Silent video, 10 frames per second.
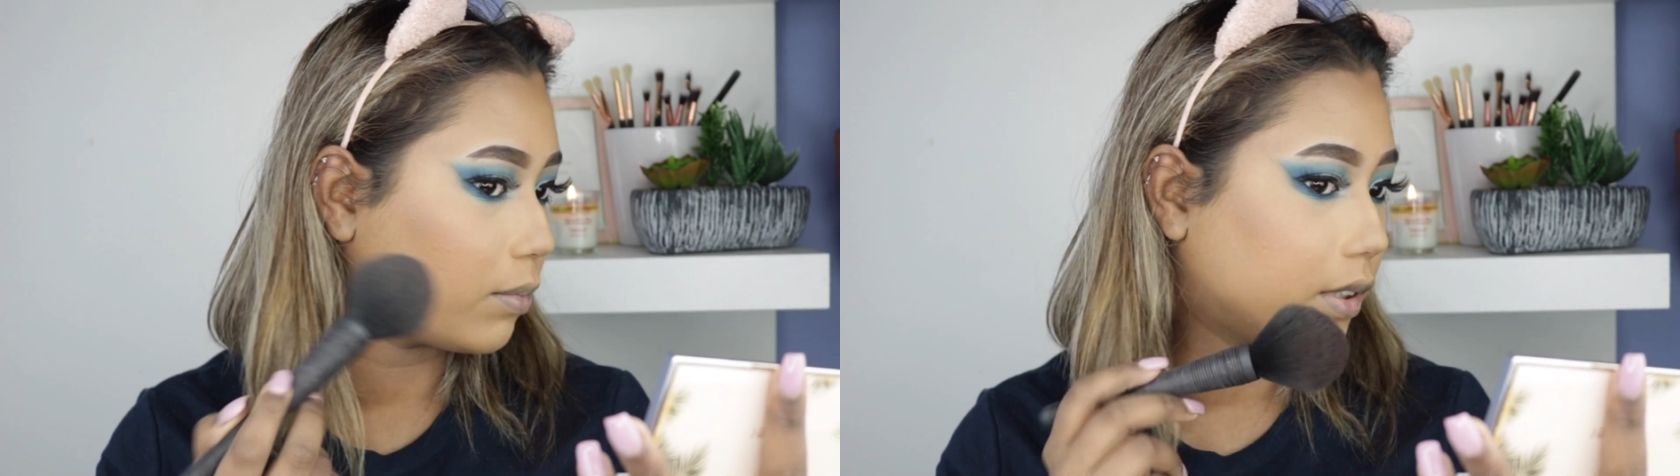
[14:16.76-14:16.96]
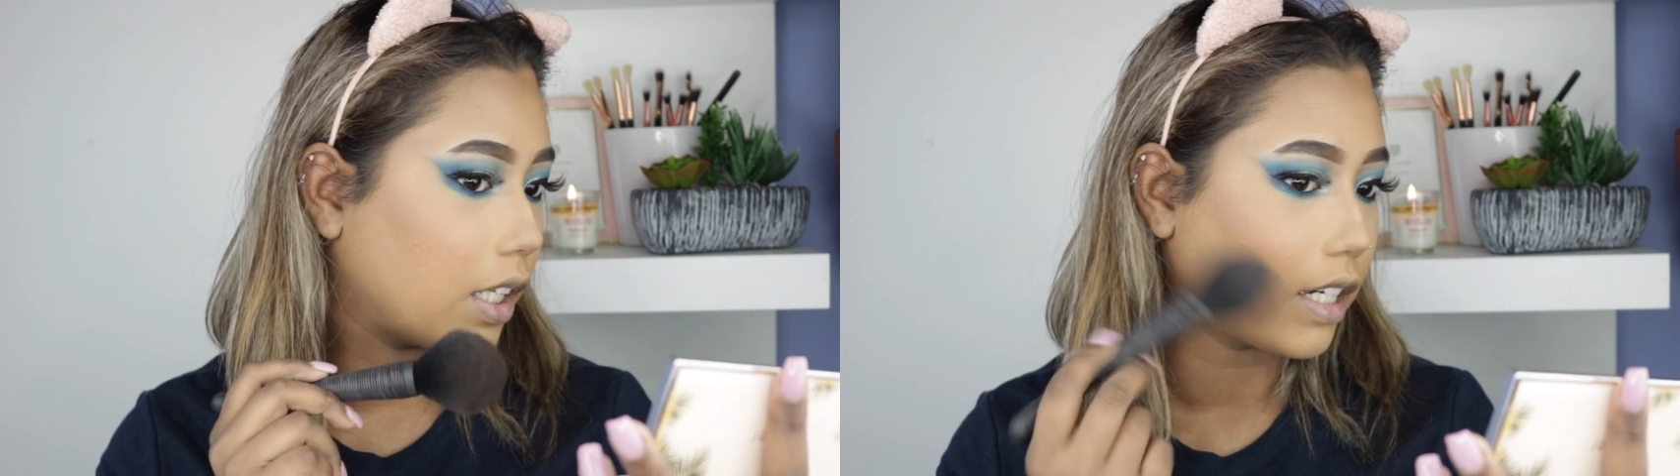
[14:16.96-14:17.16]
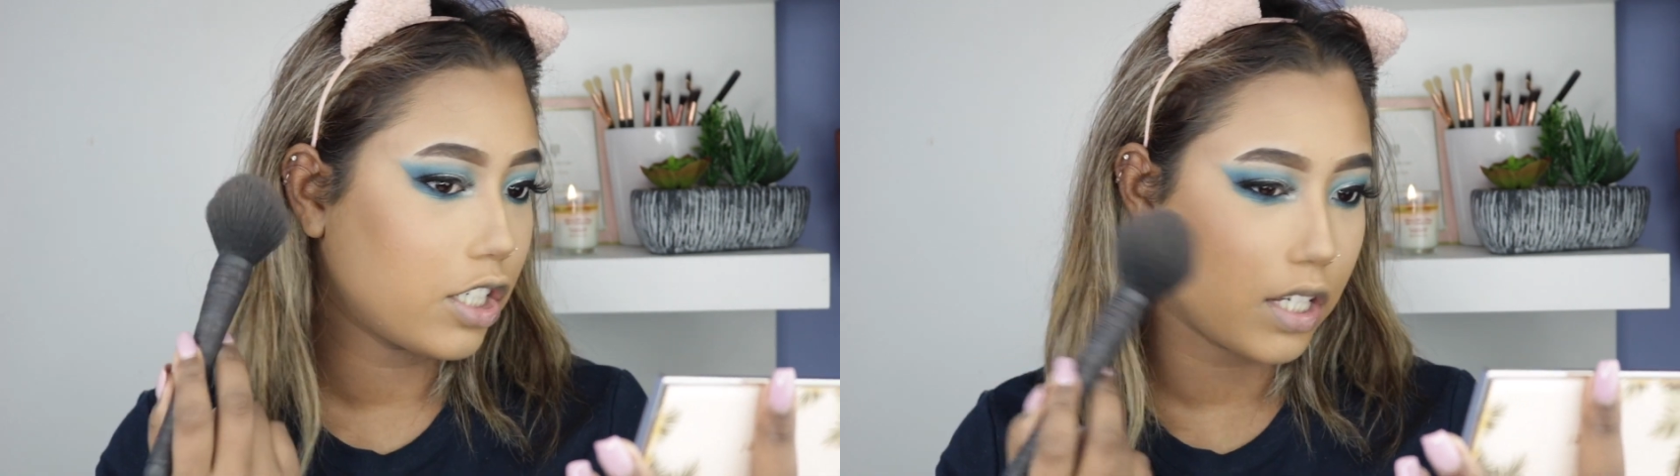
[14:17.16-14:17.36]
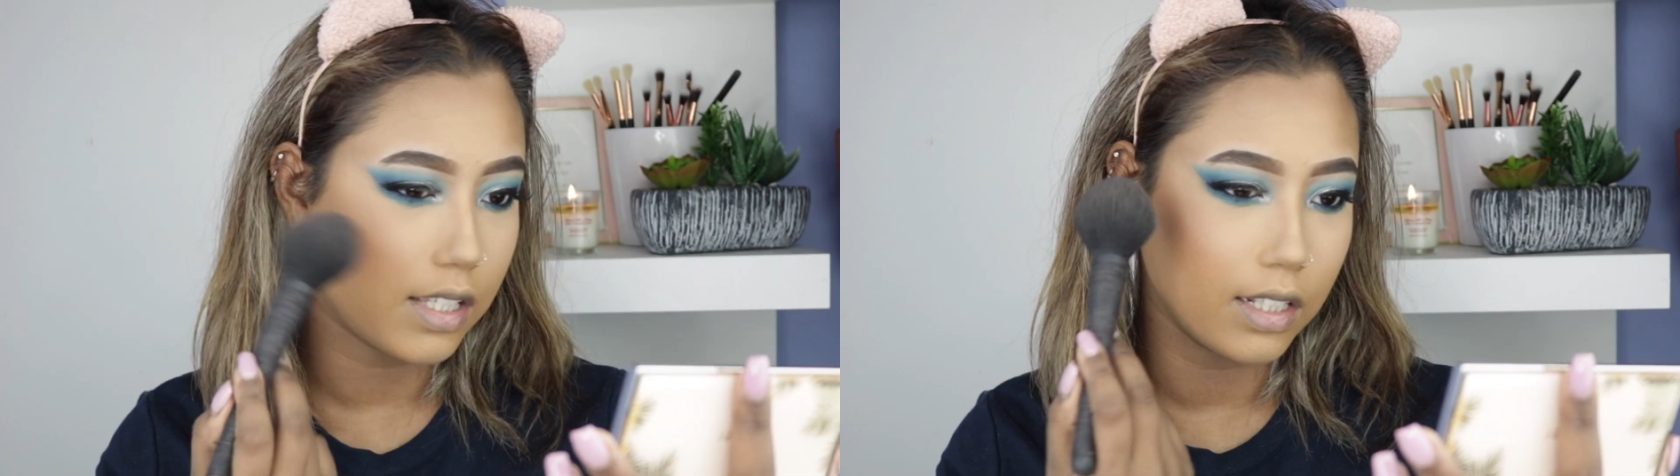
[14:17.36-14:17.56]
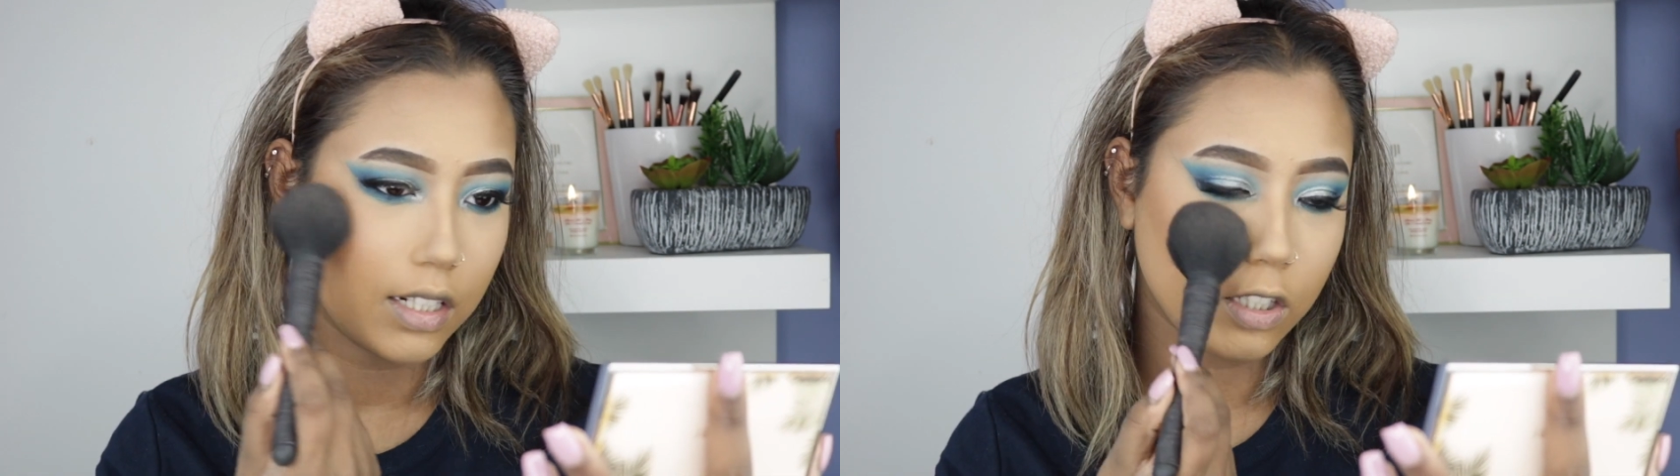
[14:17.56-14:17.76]
blush is
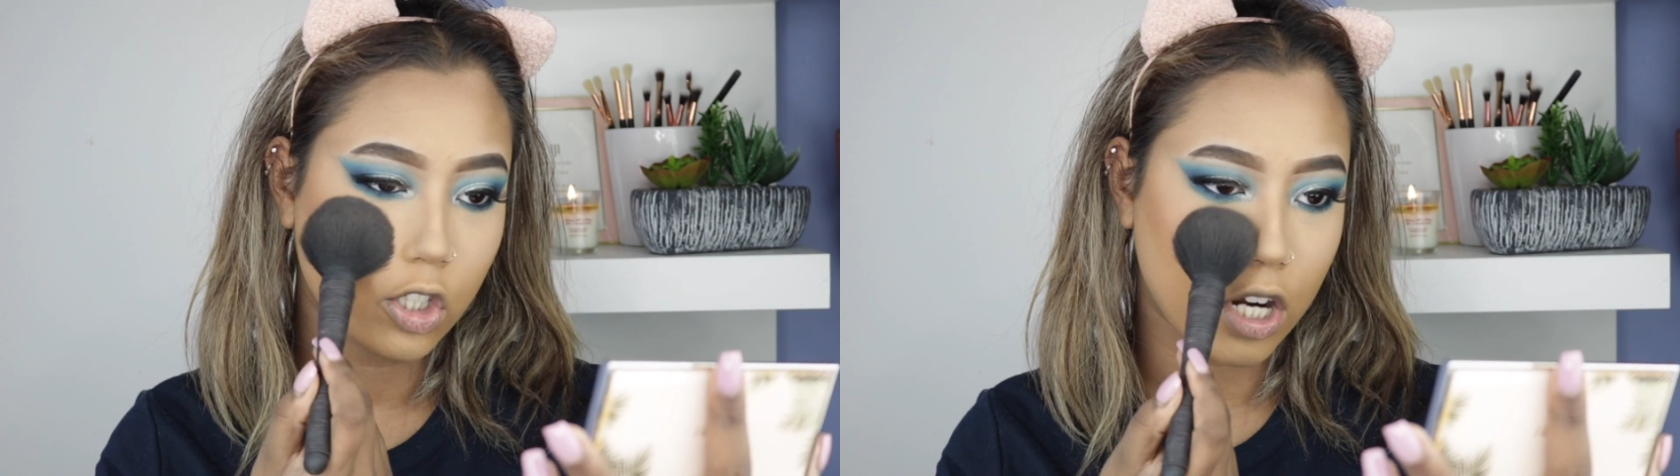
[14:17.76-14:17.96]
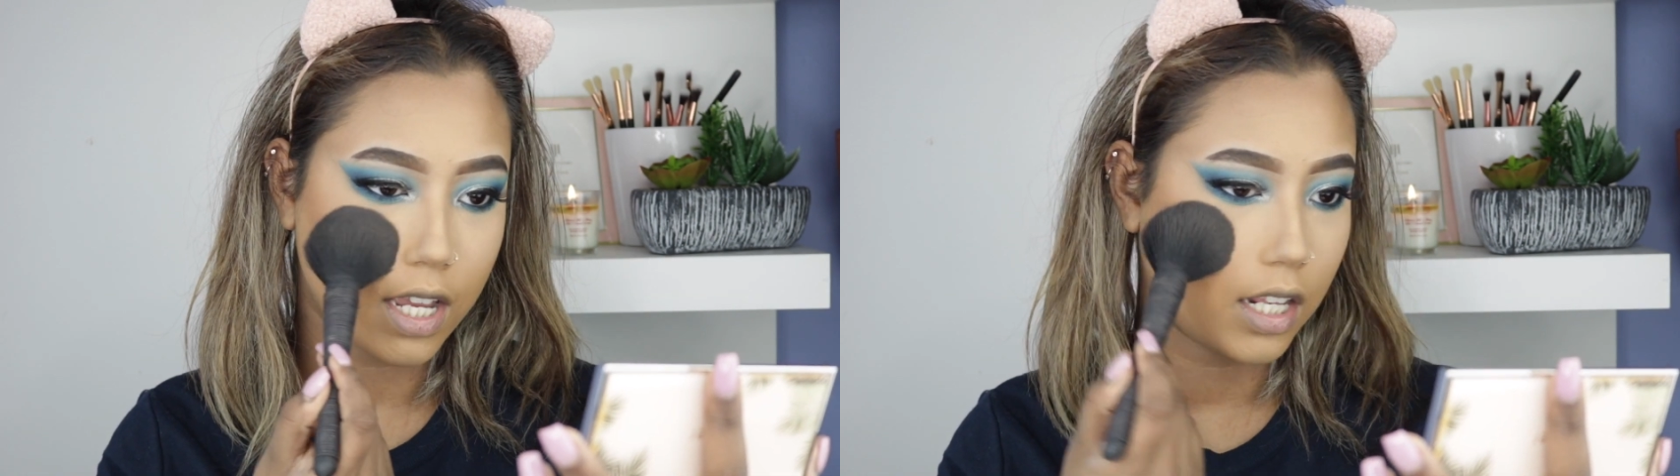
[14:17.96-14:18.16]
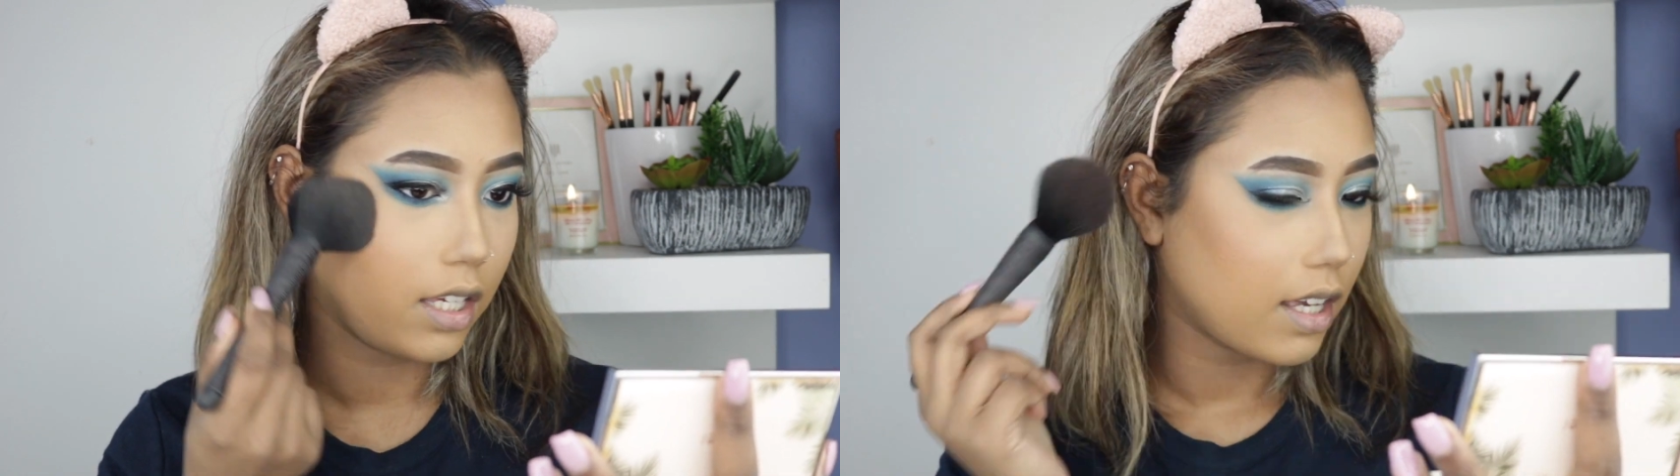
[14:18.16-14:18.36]
a little shiny,